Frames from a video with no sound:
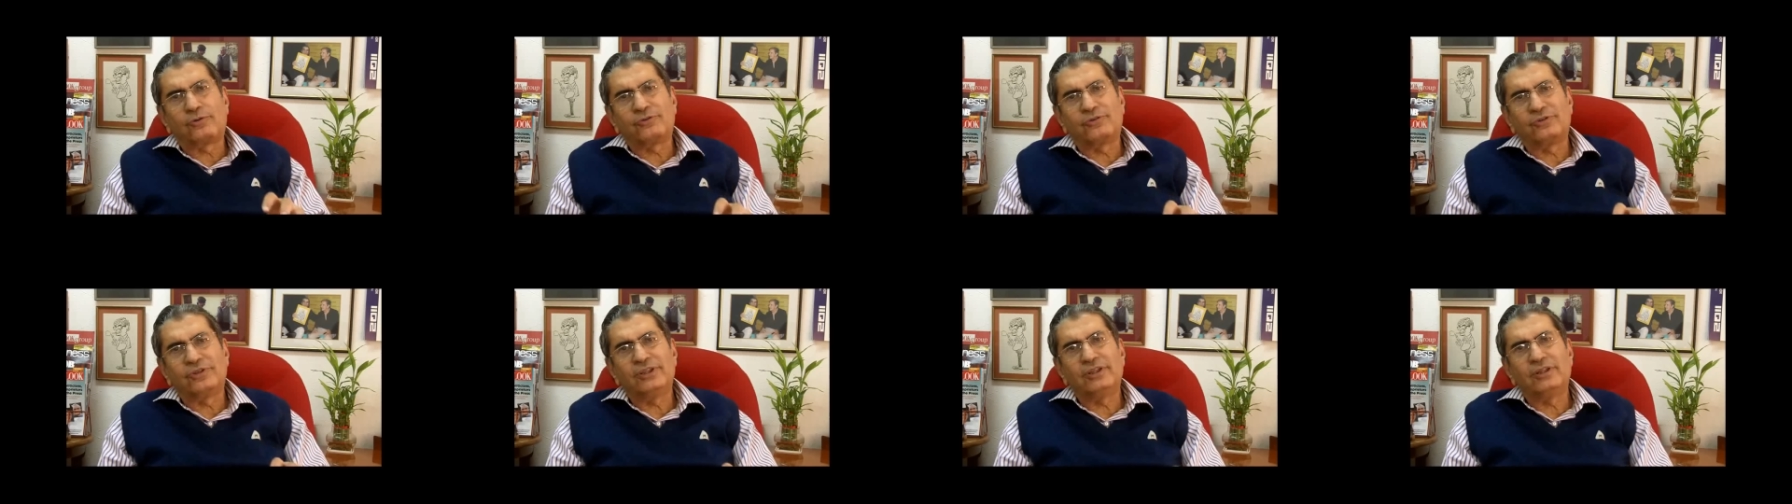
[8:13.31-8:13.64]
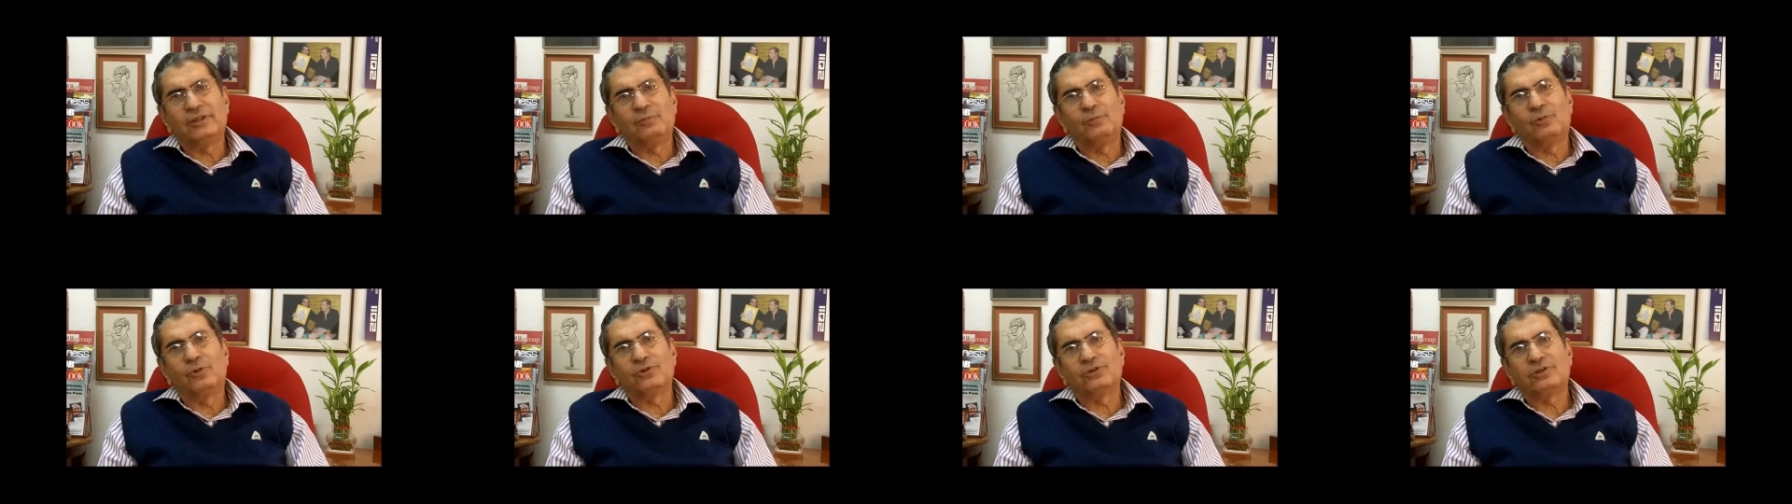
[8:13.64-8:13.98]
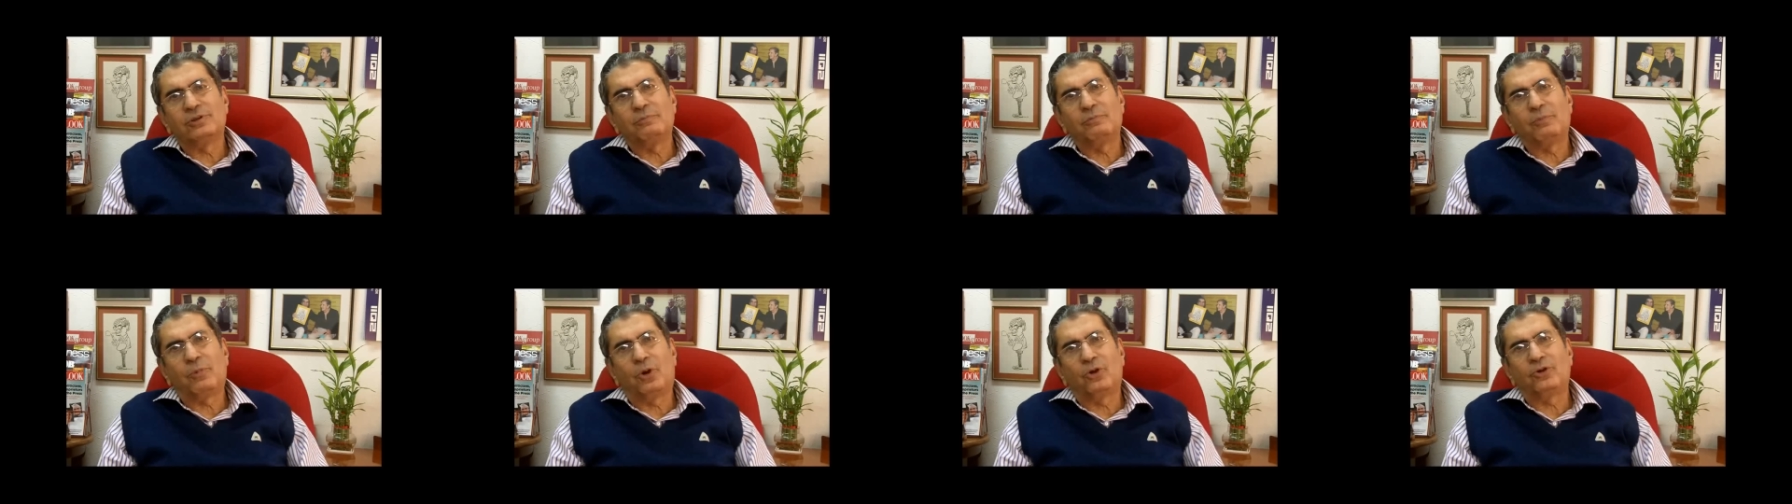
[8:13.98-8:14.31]
You see, the most
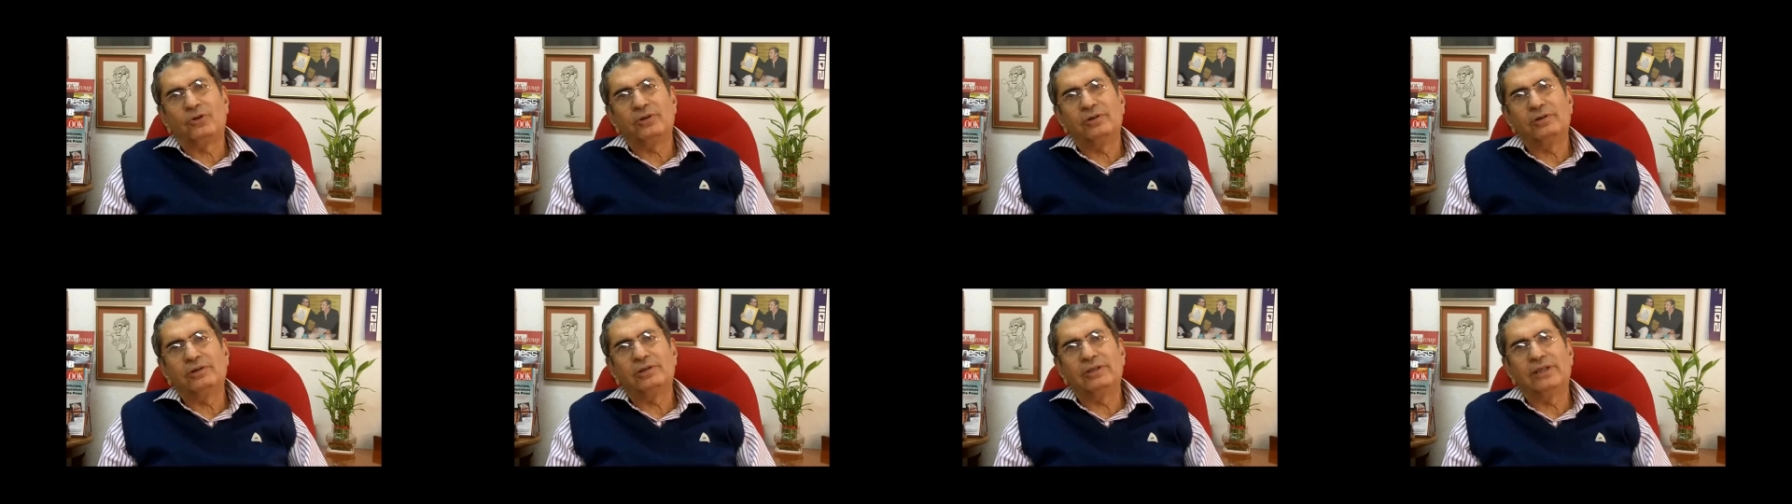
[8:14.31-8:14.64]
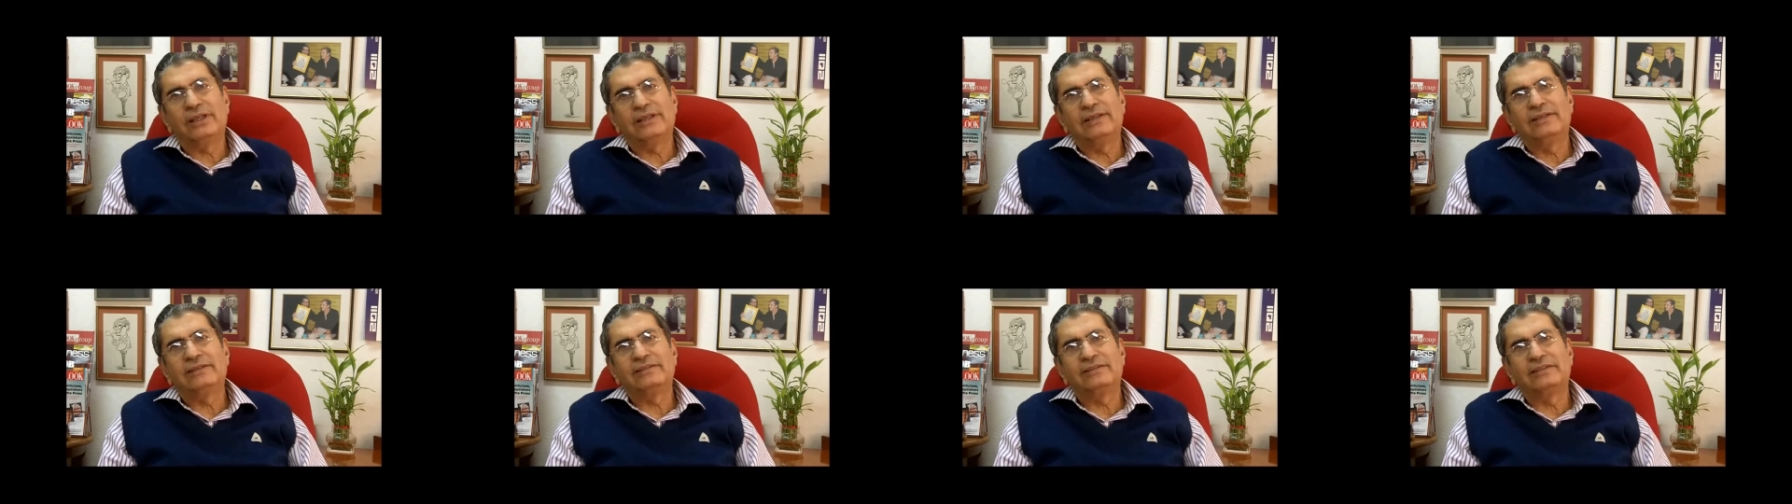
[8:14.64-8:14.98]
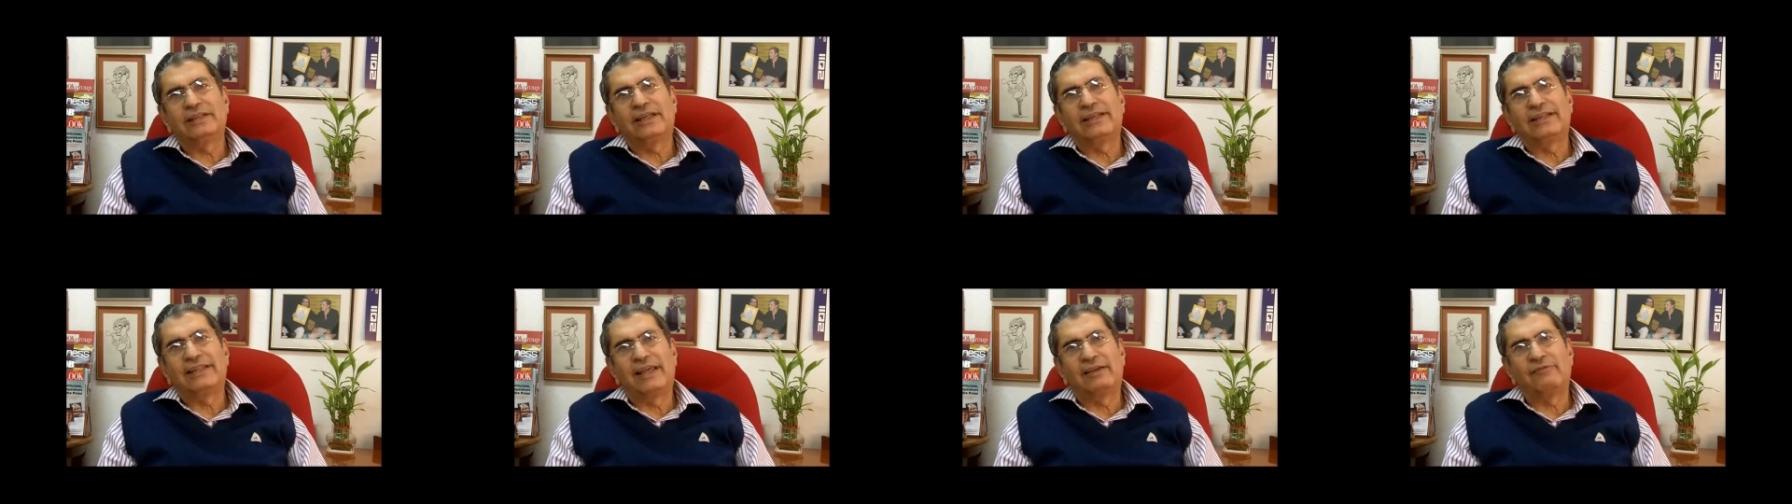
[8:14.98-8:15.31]
important thing is
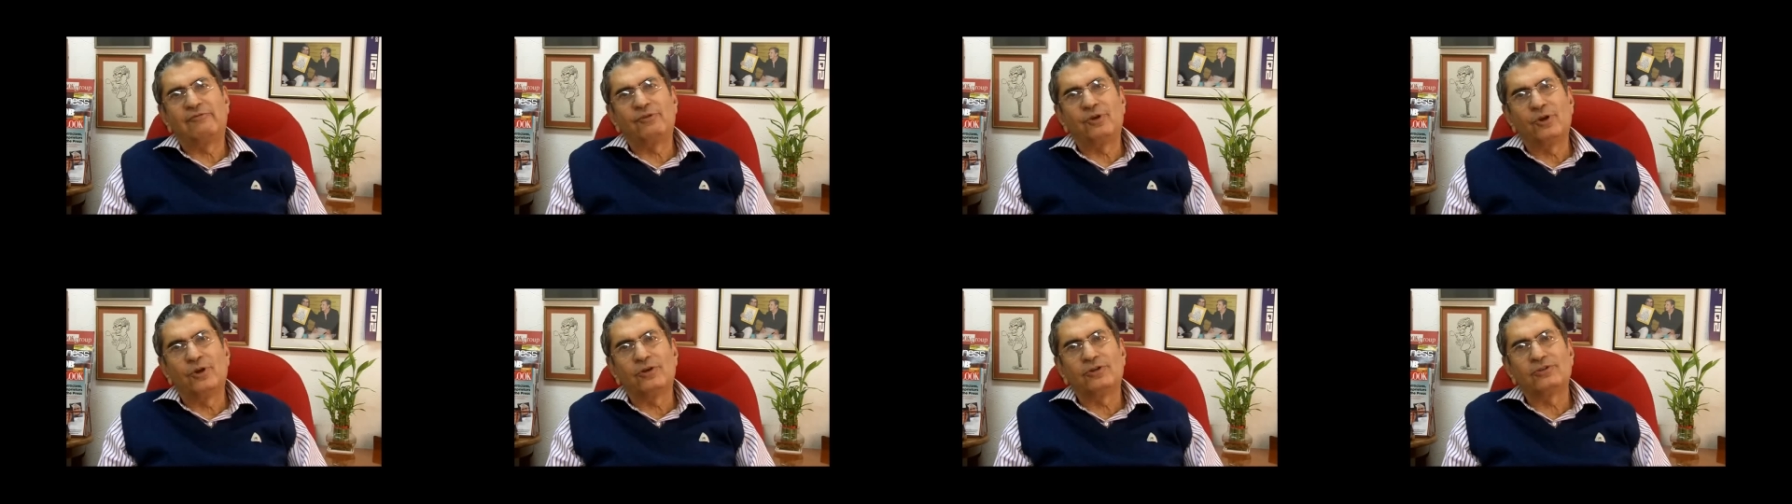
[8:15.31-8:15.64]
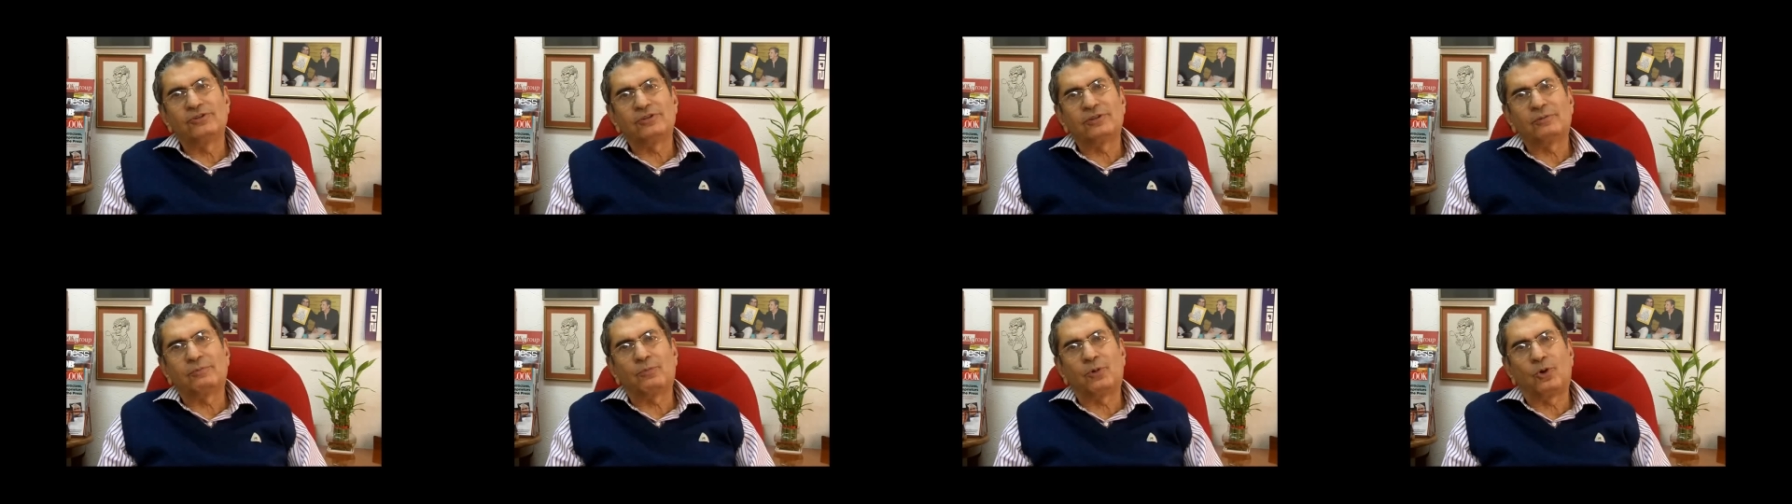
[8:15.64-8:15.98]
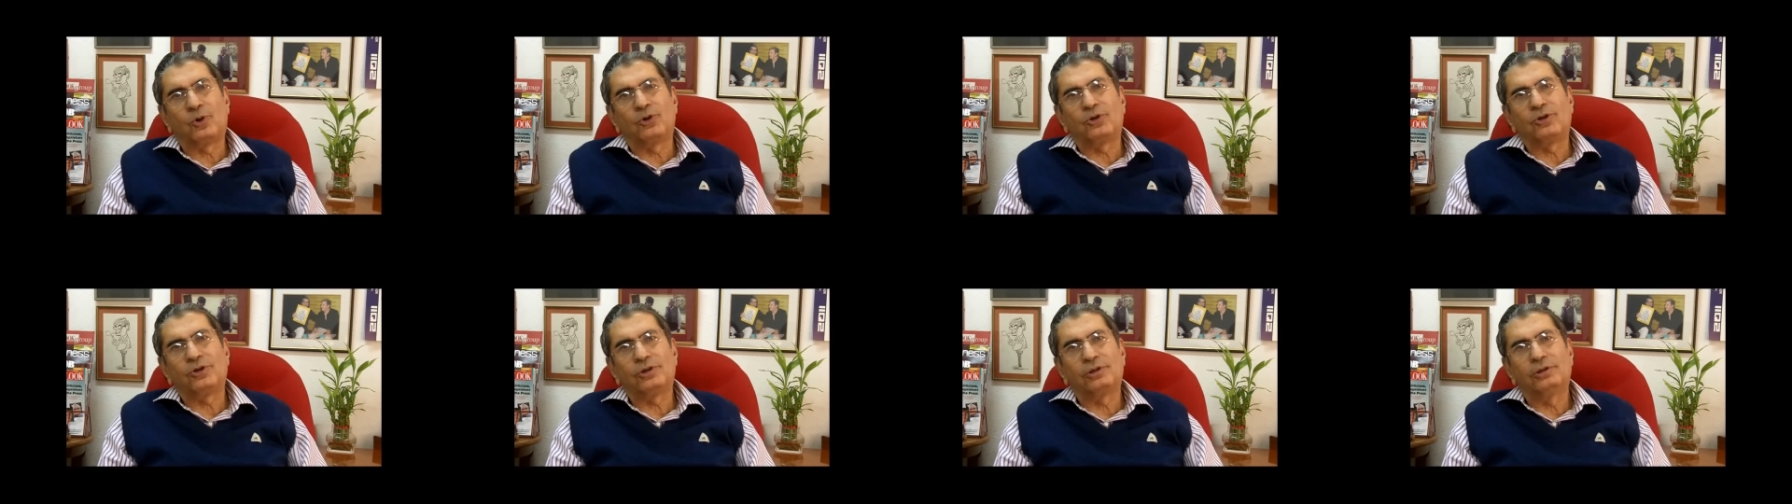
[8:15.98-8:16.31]
that their viewers
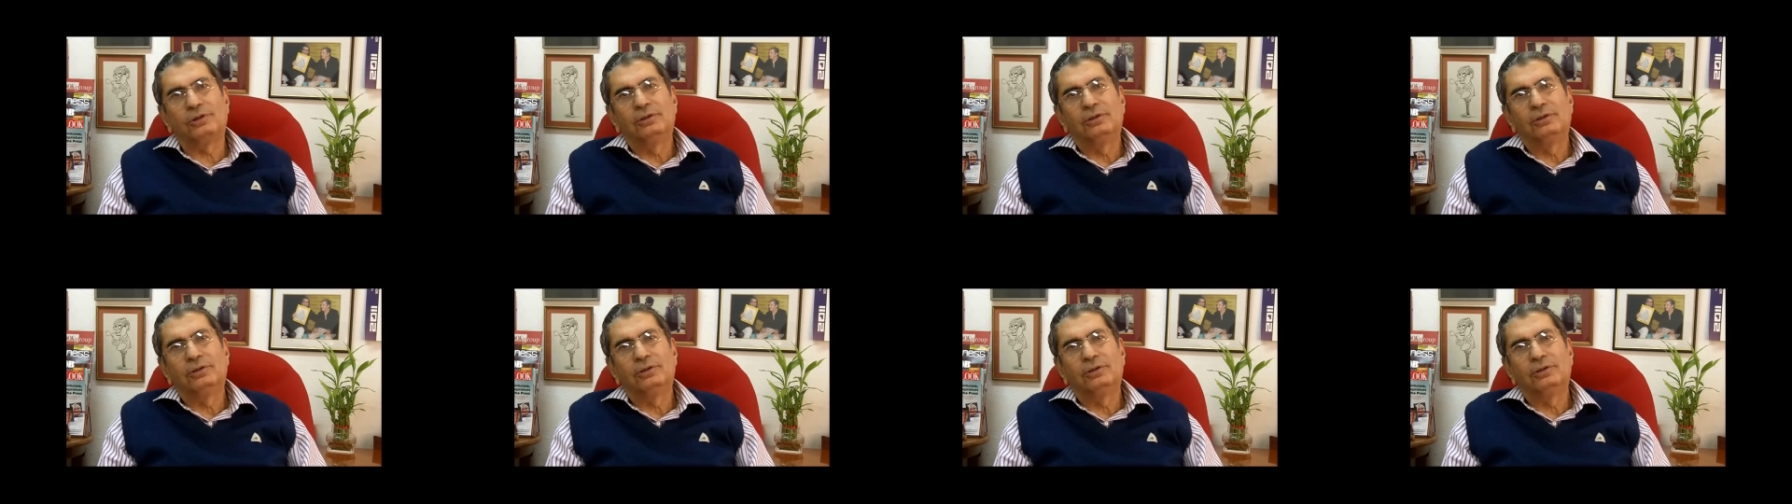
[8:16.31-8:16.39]
support.